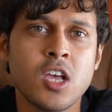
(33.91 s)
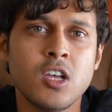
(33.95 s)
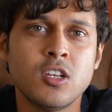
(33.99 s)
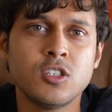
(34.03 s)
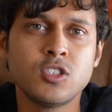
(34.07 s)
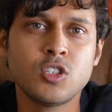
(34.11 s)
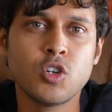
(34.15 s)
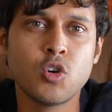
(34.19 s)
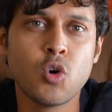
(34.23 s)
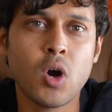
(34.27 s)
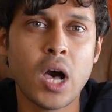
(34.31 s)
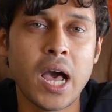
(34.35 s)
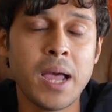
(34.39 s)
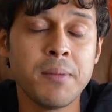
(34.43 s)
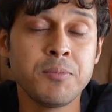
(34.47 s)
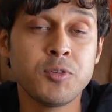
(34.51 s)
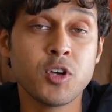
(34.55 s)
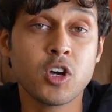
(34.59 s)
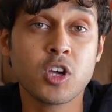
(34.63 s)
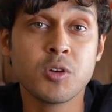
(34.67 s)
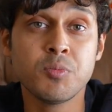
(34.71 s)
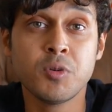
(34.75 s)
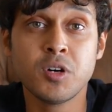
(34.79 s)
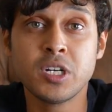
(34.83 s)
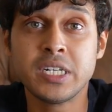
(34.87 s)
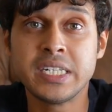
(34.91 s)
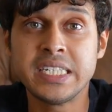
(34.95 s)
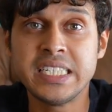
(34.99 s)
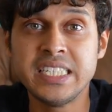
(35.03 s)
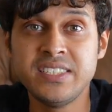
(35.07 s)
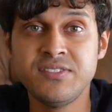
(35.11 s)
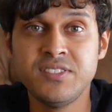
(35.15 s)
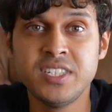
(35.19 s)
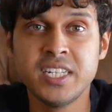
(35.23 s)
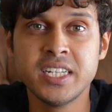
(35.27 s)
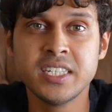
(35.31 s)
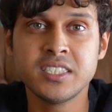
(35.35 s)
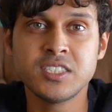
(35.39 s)
So I'm talking about
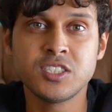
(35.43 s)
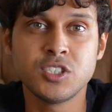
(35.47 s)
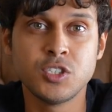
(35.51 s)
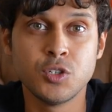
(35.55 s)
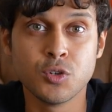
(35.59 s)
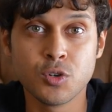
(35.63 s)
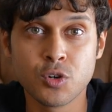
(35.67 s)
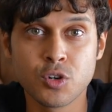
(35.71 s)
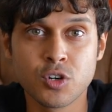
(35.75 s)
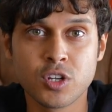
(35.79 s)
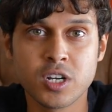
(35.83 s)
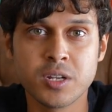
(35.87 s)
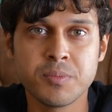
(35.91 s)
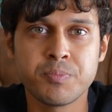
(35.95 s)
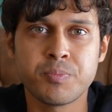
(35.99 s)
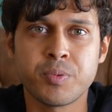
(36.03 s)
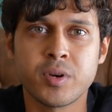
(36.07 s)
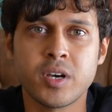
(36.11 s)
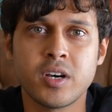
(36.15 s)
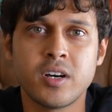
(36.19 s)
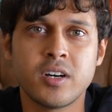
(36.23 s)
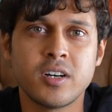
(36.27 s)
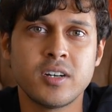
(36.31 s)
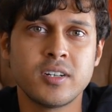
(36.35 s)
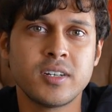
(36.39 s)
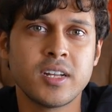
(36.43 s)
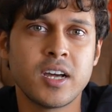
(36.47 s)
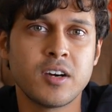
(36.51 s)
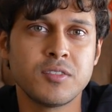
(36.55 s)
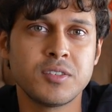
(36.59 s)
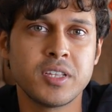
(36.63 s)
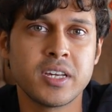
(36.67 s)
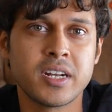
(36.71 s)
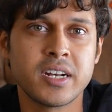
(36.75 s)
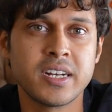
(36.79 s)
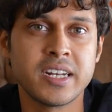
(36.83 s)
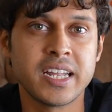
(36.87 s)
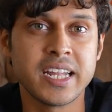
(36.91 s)
TVS Eurogrip. Now
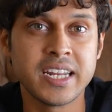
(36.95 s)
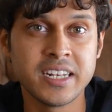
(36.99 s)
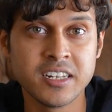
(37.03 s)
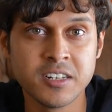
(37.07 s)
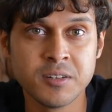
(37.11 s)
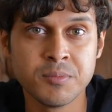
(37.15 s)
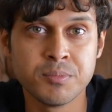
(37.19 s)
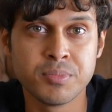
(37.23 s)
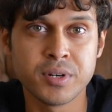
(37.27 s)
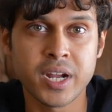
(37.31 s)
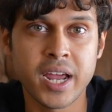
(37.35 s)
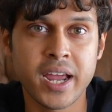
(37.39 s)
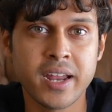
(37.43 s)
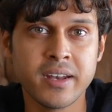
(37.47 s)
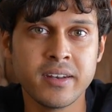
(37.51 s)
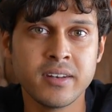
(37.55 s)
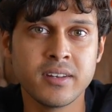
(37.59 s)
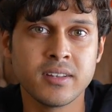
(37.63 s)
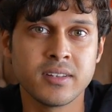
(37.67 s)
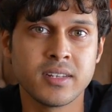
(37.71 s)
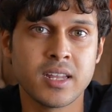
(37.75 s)
they're an Indian brand.